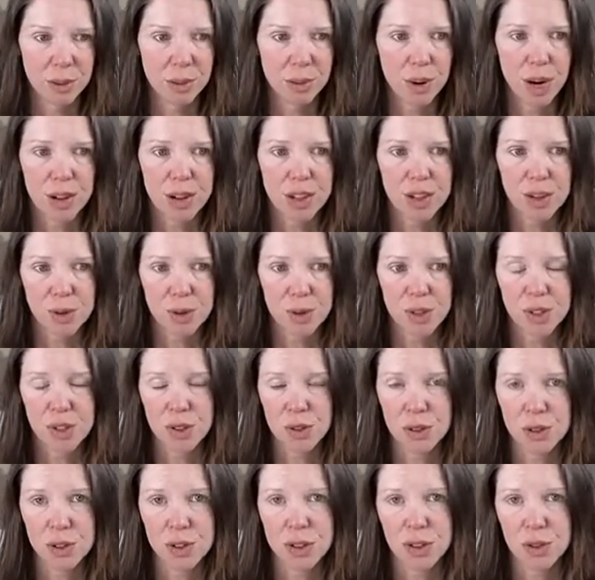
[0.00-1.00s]
part of this
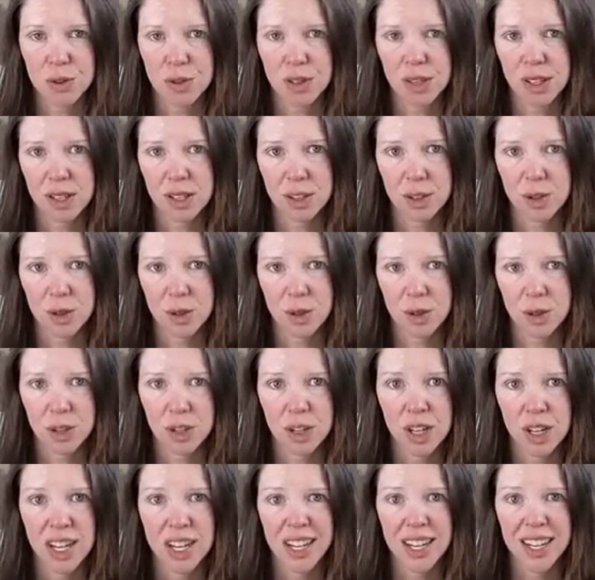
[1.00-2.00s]
research shows that those
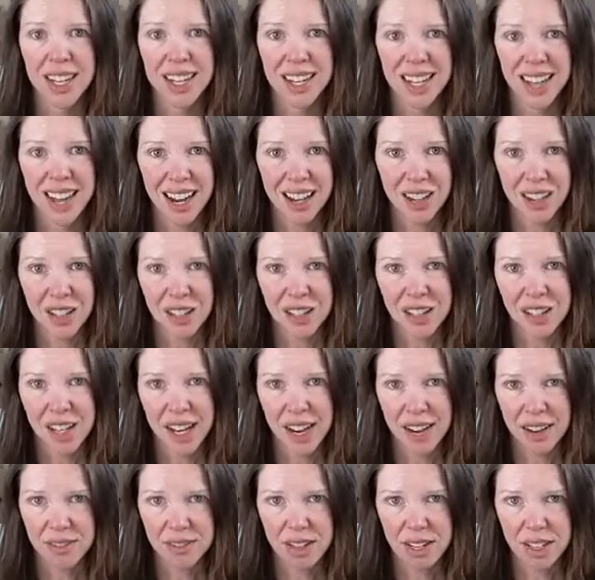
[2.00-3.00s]
are not good to
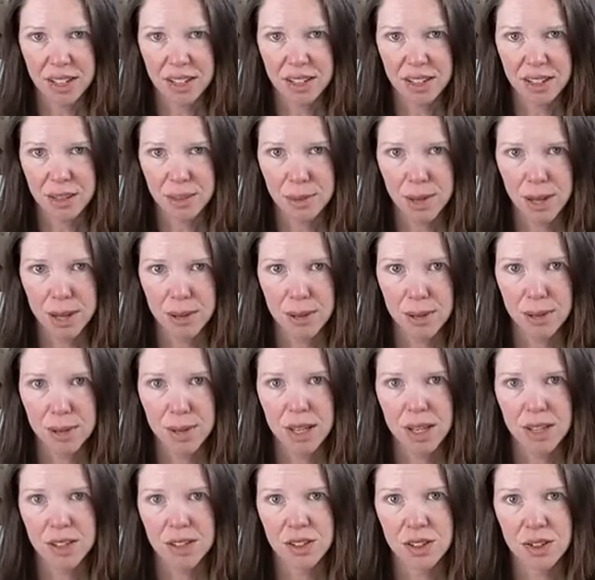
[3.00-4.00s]
have next to the baby
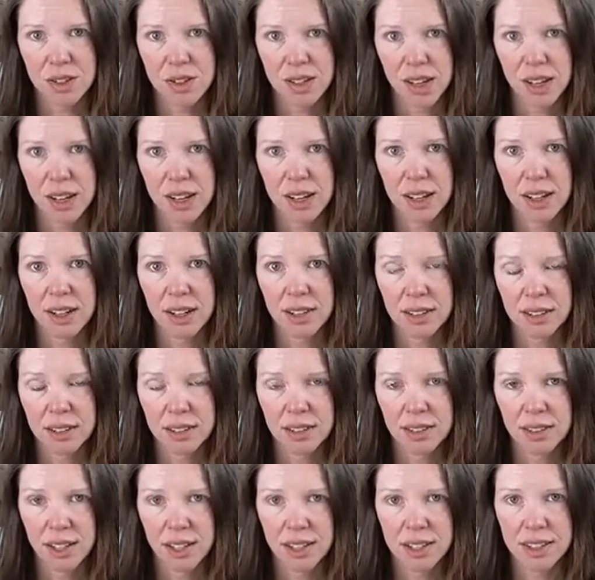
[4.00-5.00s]
because they're sending
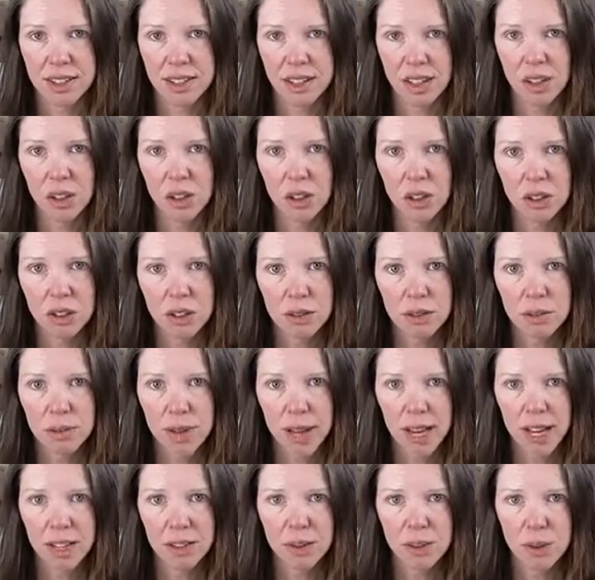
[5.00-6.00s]
a signal
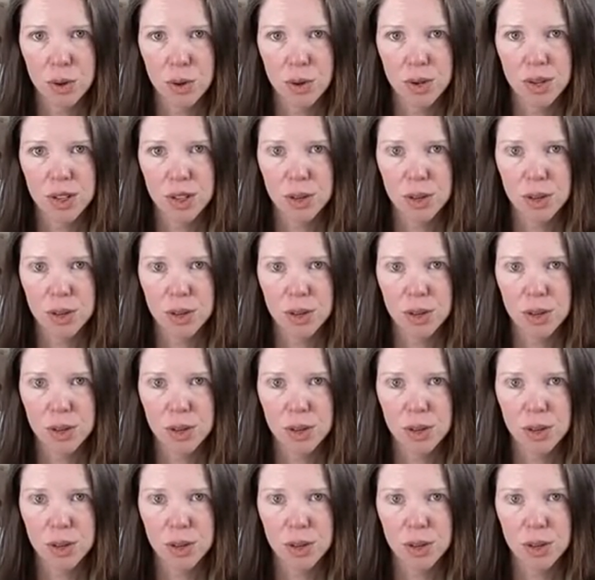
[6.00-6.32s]
back and forth.